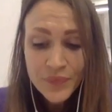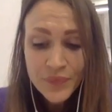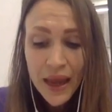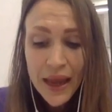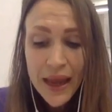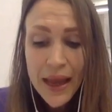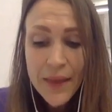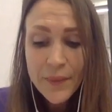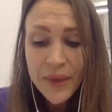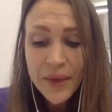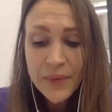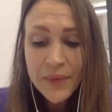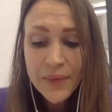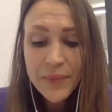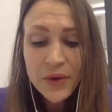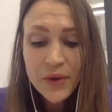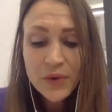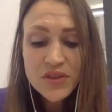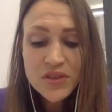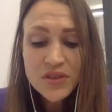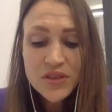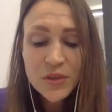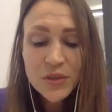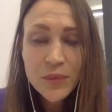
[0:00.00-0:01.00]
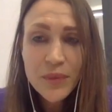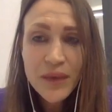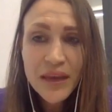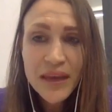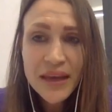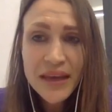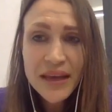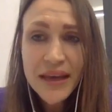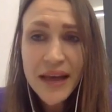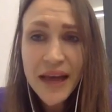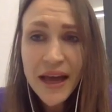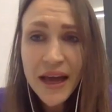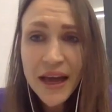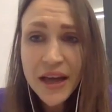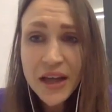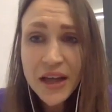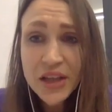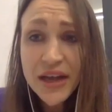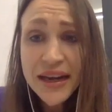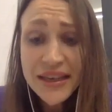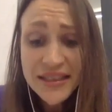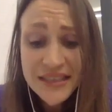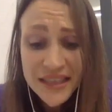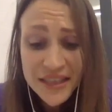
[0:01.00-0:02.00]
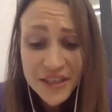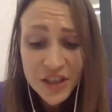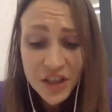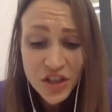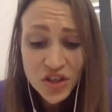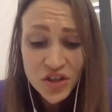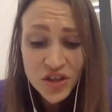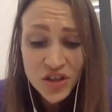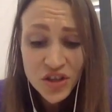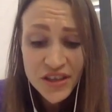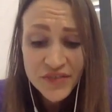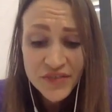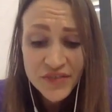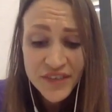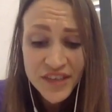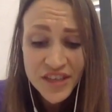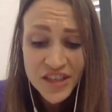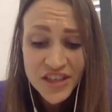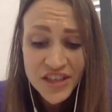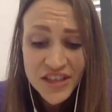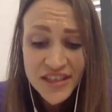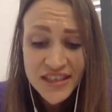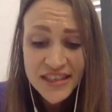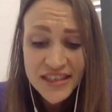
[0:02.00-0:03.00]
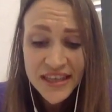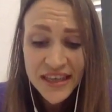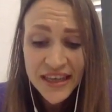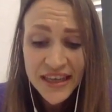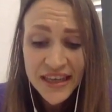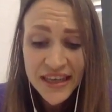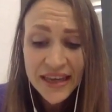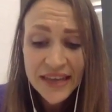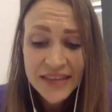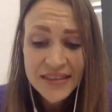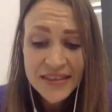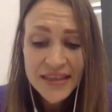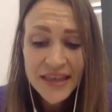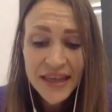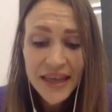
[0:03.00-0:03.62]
It might also mean correcting nutrient deficiencies.